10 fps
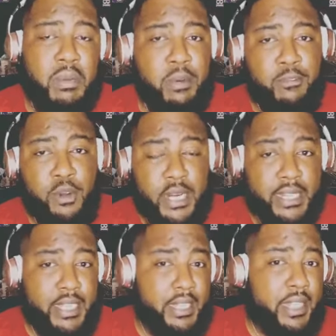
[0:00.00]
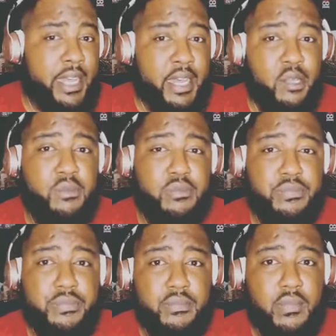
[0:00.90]
But before they did that,
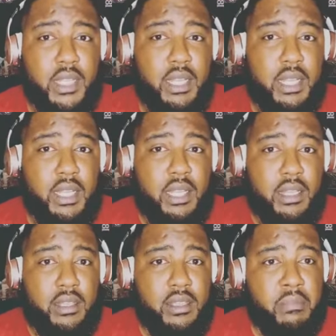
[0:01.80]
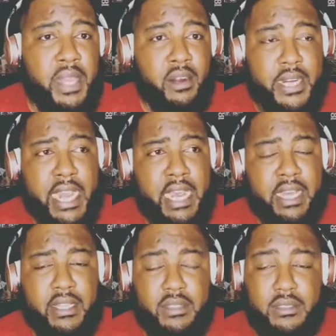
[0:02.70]
the mayor
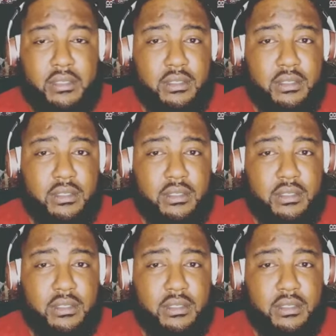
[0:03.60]
got